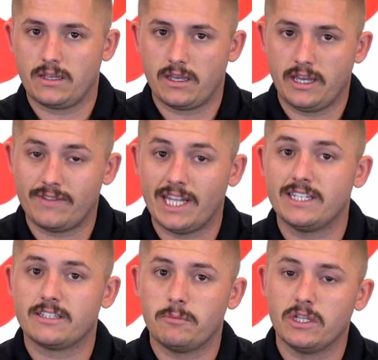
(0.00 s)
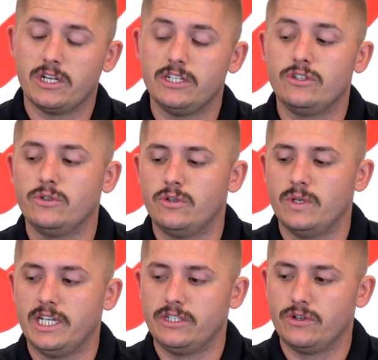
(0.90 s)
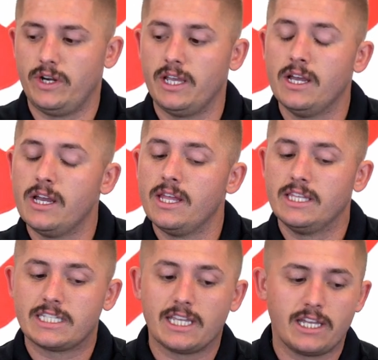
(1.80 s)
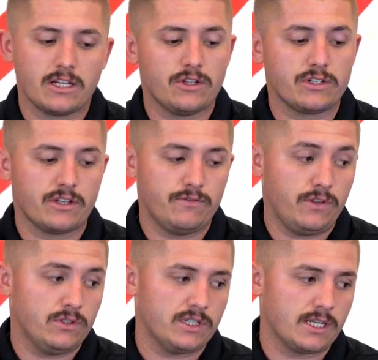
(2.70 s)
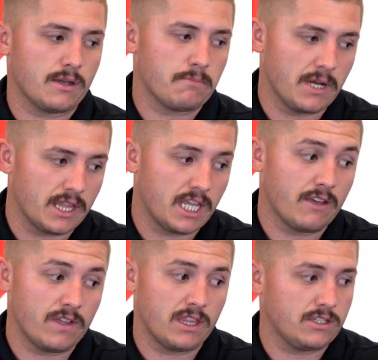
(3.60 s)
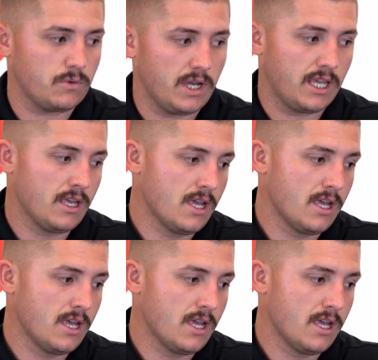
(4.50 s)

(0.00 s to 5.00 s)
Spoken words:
Okay, that disability due to an injury. This can get a little confusing, but think of it this way.